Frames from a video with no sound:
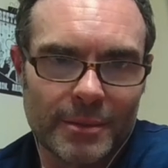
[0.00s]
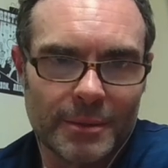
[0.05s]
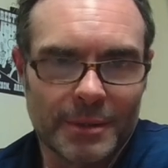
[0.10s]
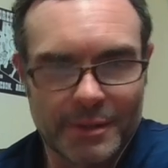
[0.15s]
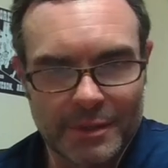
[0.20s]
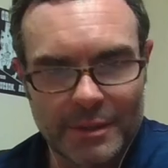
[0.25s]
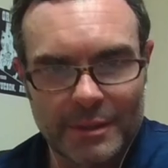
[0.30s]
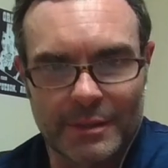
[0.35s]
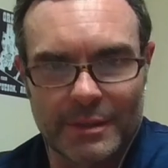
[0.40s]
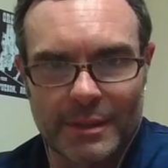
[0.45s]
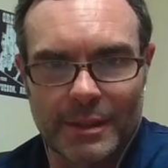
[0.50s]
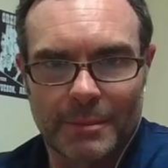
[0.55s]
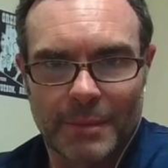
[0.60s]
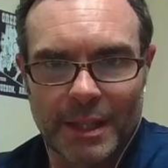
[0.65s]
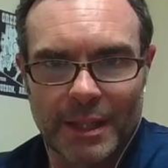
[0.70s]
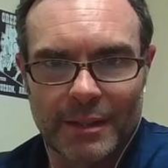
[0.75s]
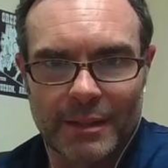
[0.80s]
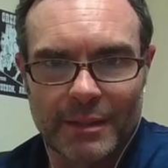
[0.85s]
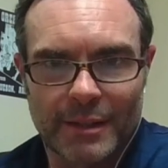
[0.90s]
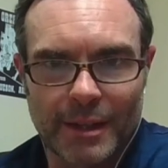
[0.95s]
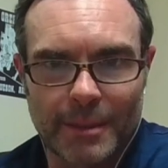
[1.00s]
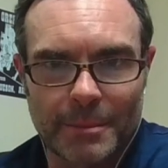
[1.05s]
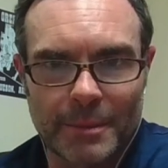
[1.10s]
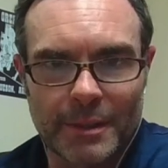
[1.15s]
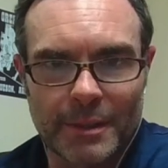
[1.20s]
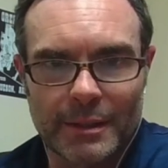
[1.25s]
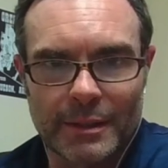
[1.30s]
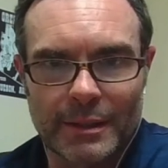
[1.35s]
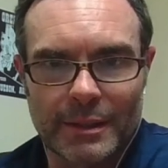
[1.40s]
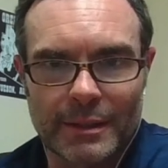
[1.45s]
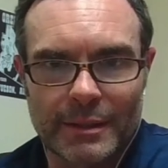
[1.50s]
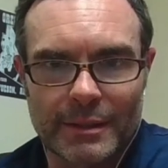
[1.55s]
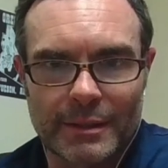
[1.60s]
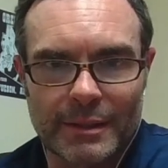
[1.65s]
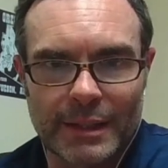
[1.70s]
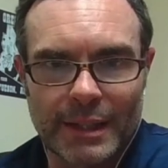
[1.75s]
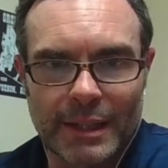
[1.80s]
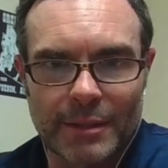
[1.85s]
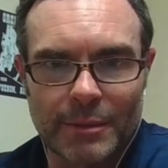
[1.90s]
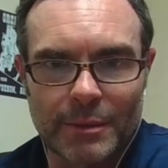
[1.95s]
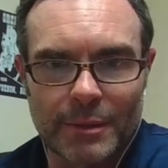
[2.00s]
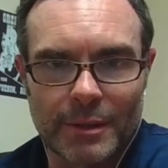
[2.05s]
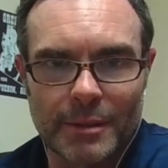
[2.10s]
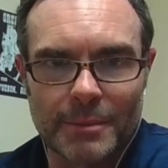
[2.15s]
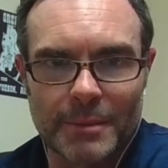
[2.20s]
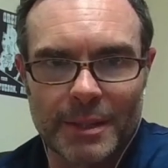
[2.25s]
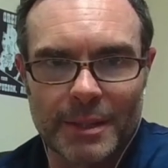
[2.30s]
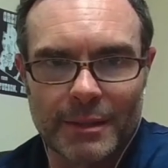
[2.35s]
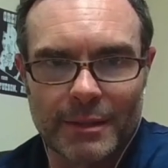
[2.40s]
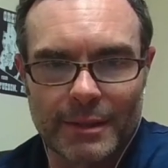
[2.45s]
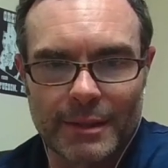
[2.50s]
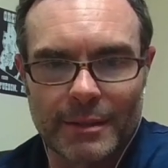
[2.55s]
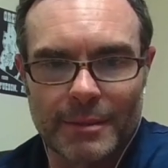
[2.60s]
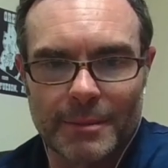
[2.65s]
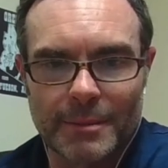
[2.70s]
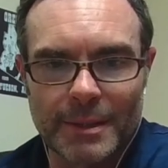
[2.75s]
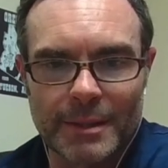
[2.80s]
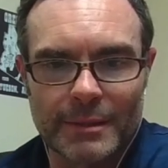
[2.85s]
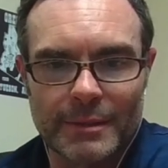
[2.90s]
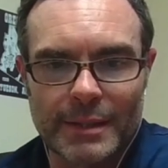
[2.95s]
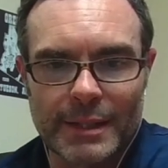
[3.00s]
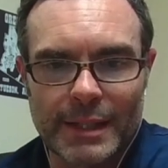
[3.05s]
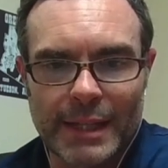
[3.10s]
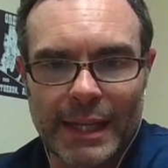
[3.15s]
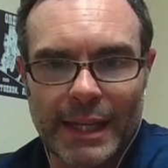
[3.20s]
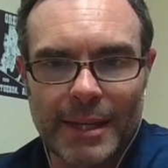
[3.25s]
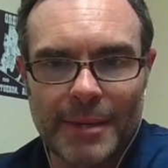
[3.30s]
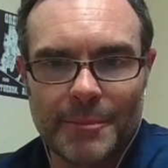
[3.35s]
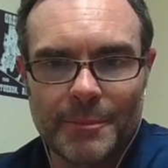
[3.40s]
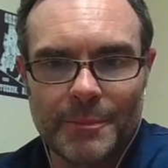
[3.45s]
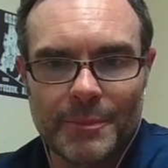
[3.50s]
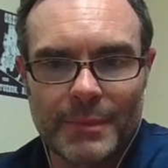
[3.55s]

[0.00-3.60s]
which is the main topic that we're going to be talking about today.